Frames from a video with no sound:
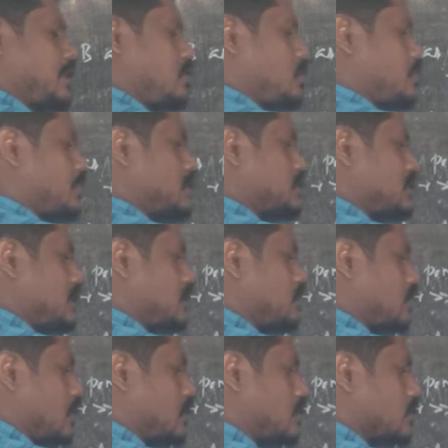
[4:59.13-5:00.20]
loop is
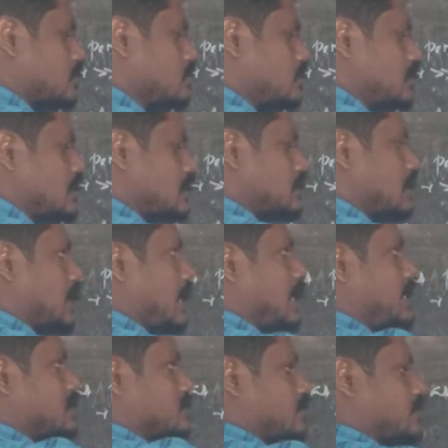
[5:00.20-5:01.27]
equal to the
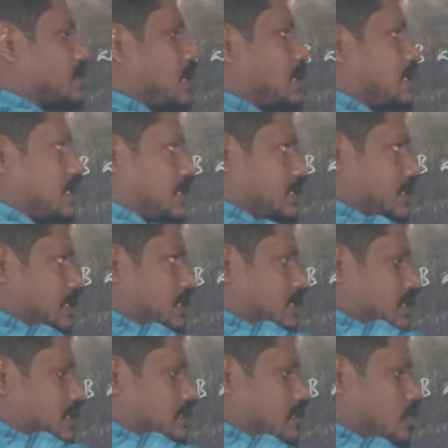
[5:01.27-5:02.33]
radius of the conductor.
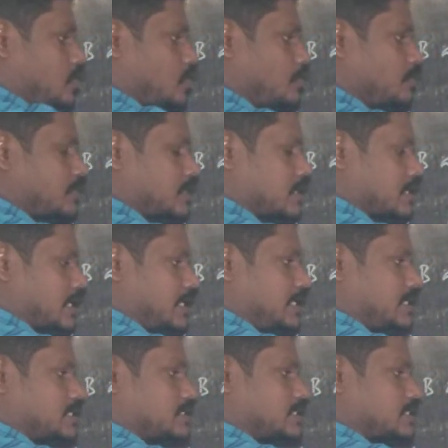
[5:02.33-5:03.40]
The loop
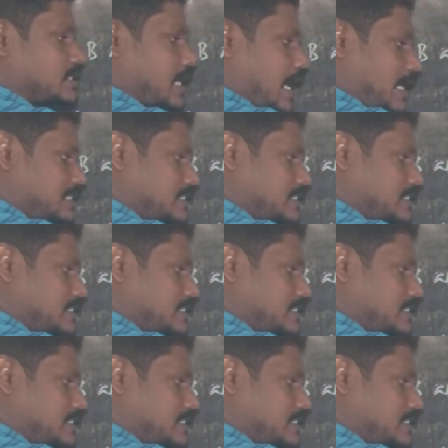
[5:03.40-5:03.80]
radius is as